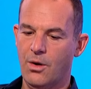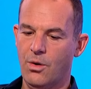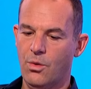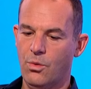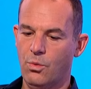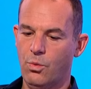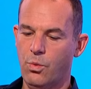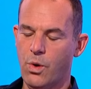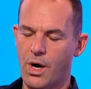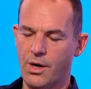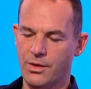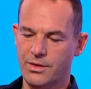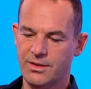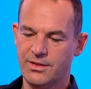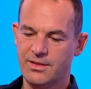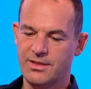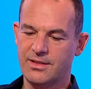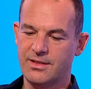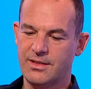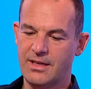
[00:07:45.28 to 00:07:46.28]

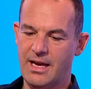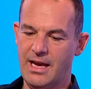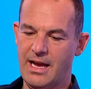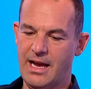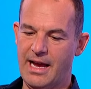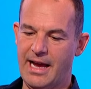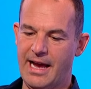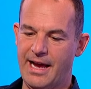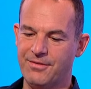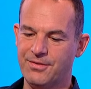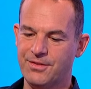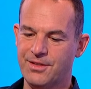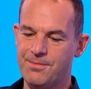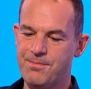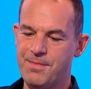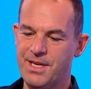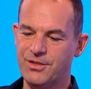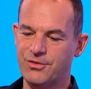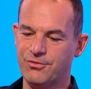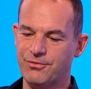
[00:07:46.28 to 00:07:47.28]
Once, after
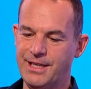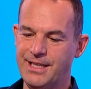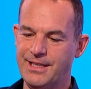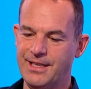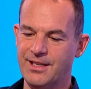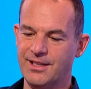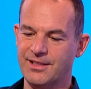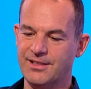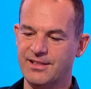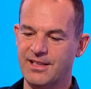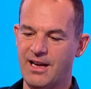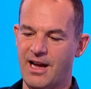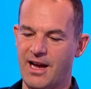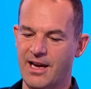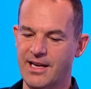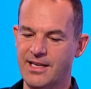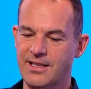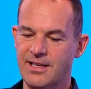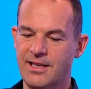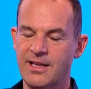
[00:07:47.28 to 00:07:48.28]
misreading a
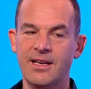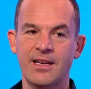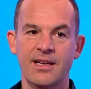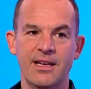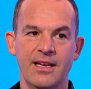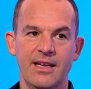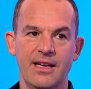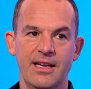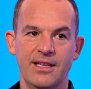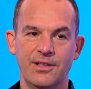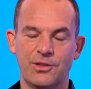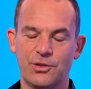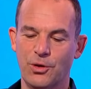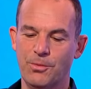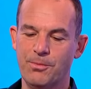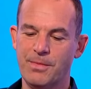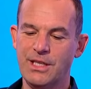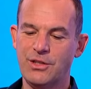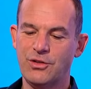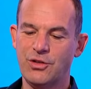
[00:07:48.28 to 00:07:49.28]
sign, it took
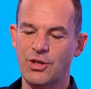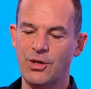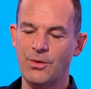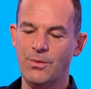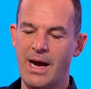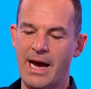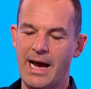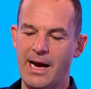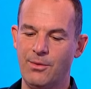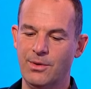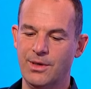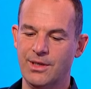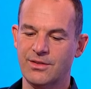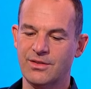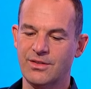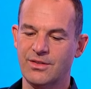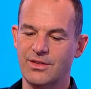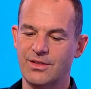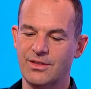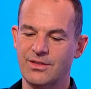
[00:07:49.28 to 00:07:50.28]
me 2
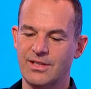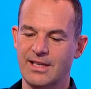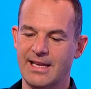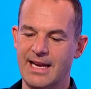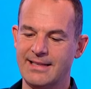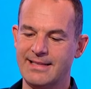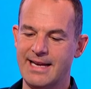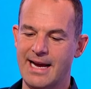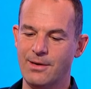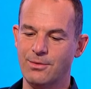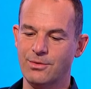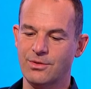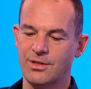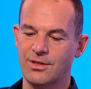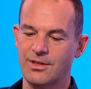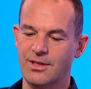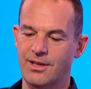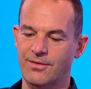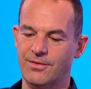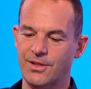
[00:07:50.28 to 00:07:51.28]
hours to get out
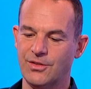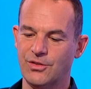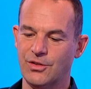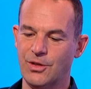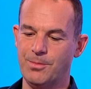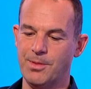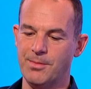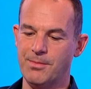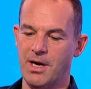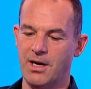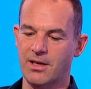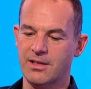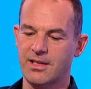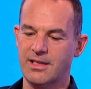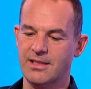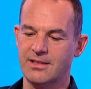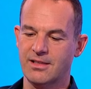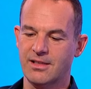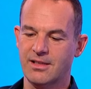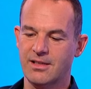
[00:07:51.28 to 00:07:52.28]
of a
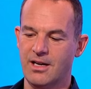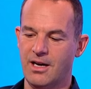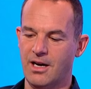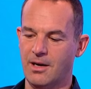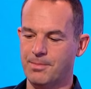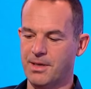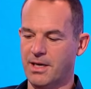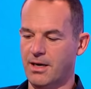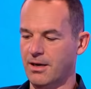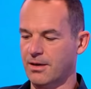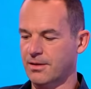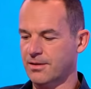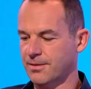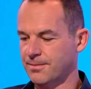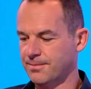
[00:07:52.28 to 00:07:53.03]
supermarket car park.